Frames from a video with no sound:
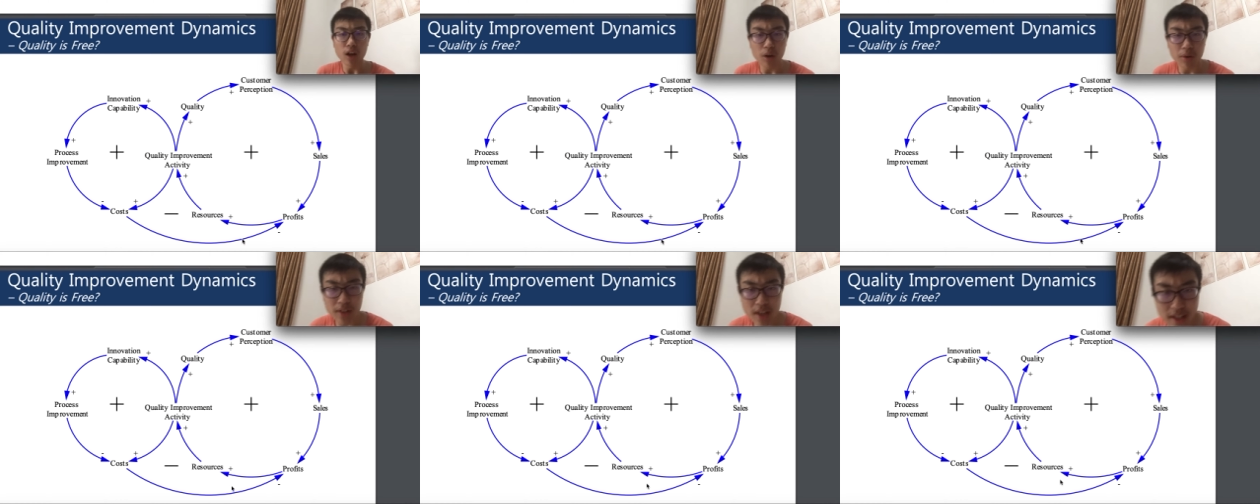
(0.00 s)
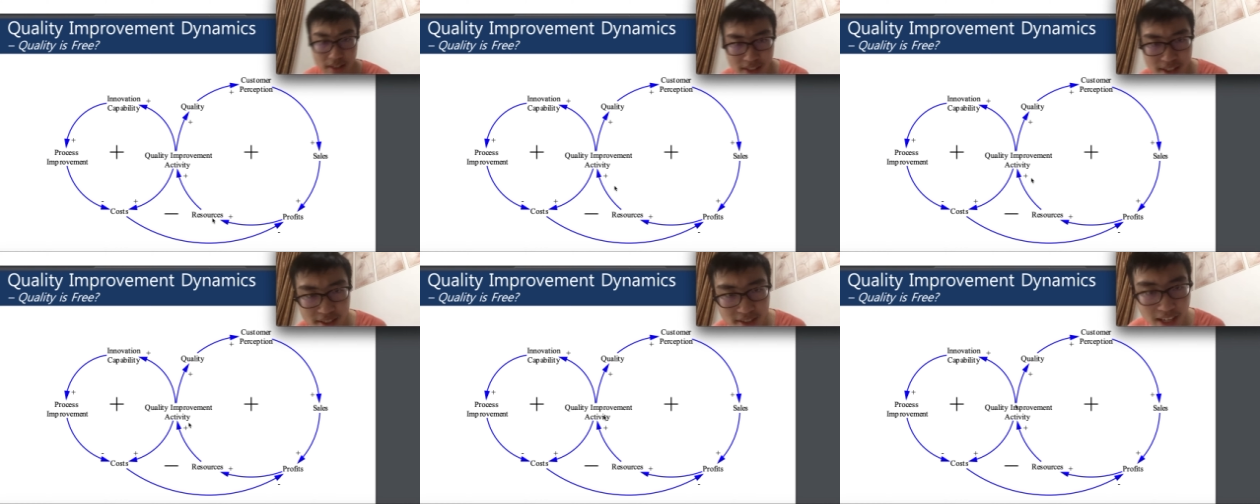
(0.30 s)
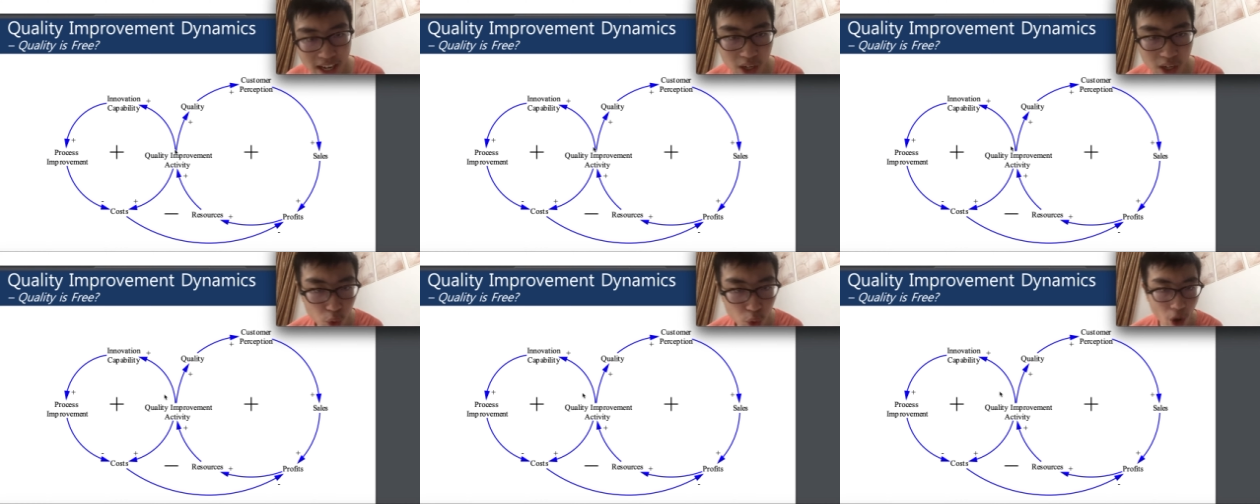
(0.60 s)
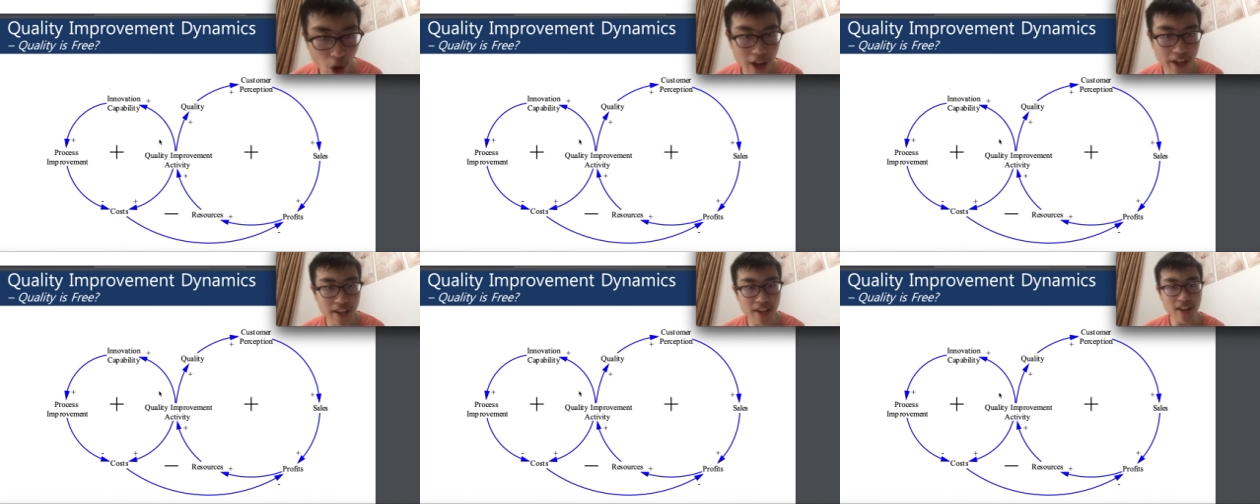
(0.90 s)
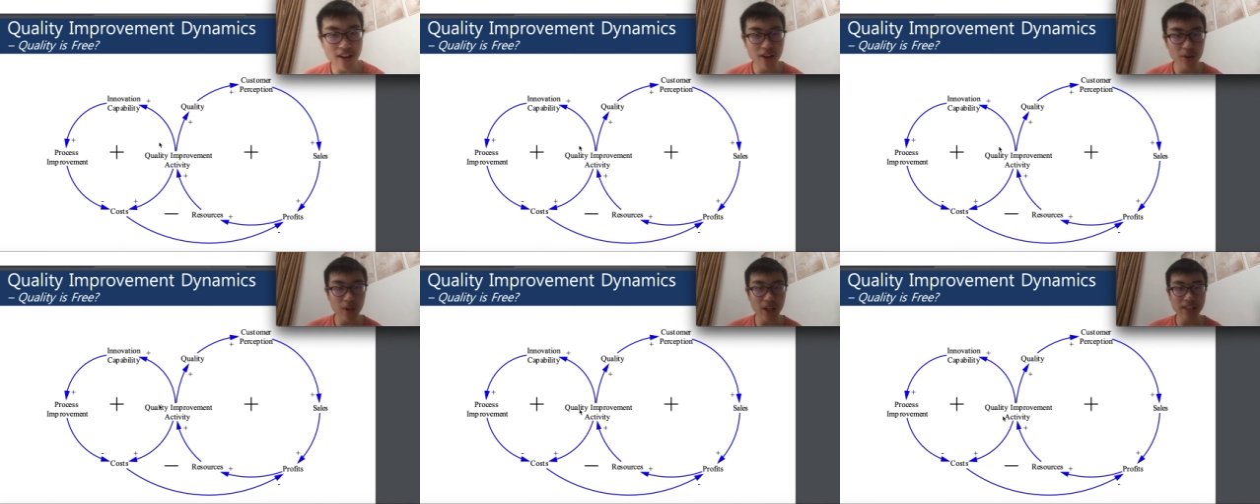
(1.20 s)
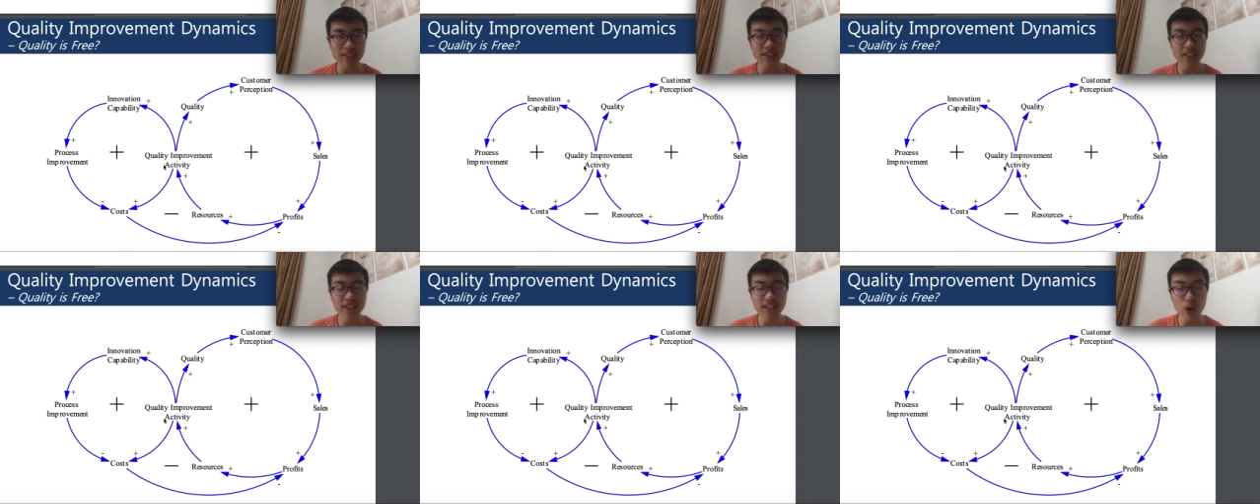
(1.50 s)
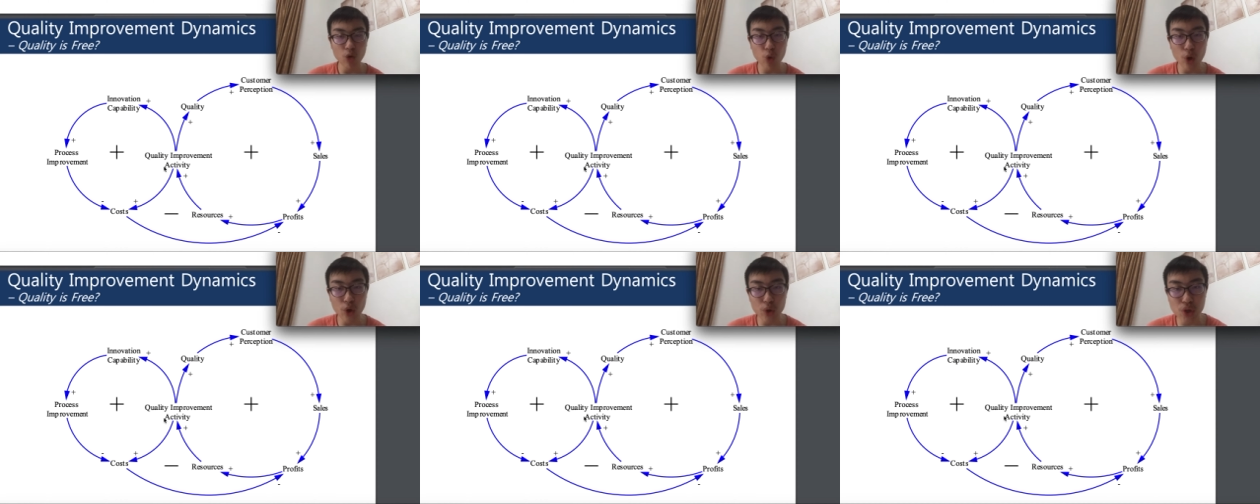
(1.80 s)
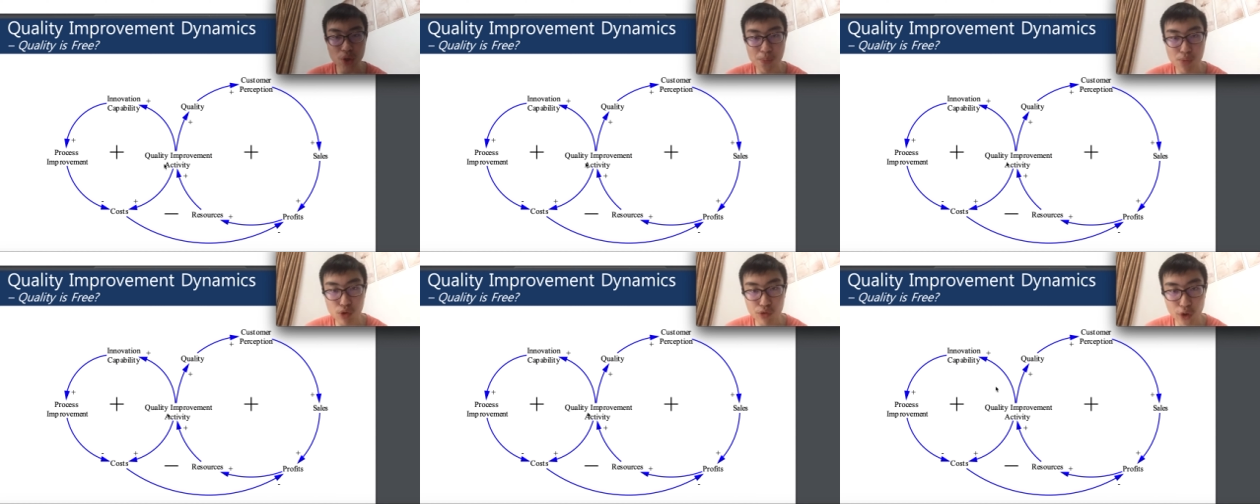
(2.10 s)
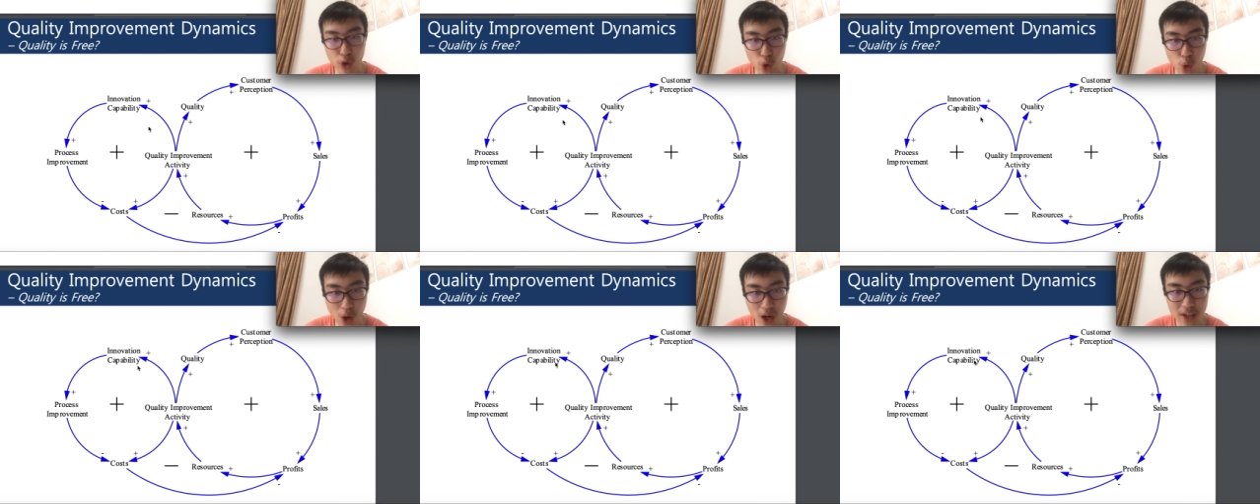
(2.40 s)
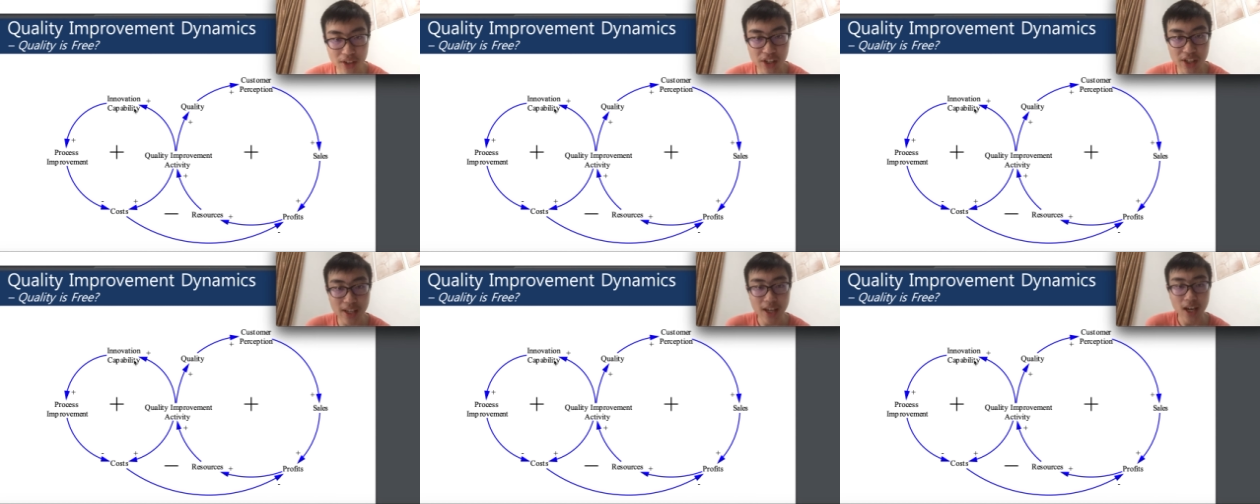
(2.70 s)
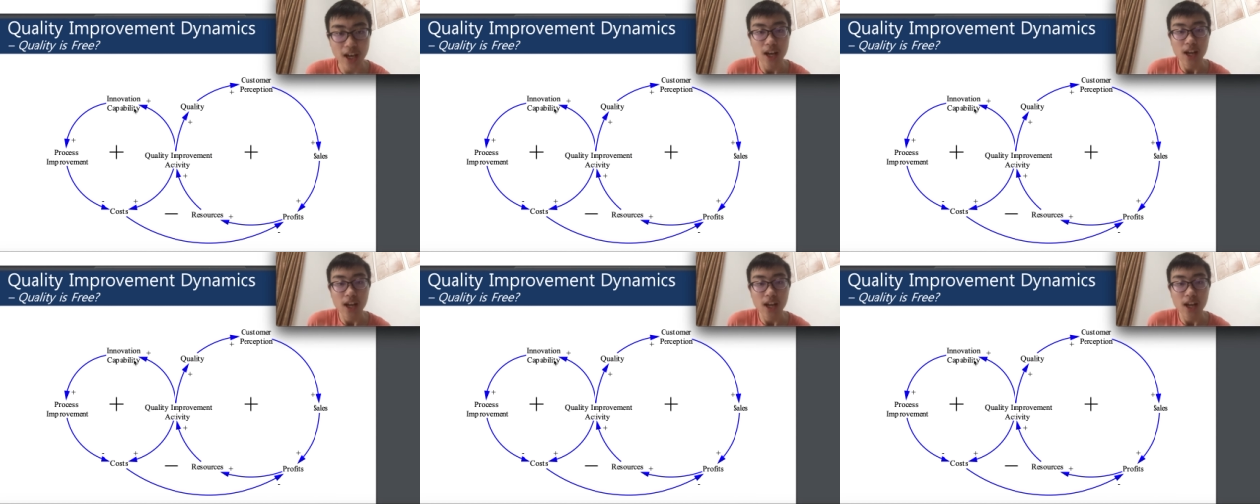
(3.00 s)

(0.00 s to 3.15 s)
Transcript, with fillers: in this cycle right here, you can see that when you improve your quality,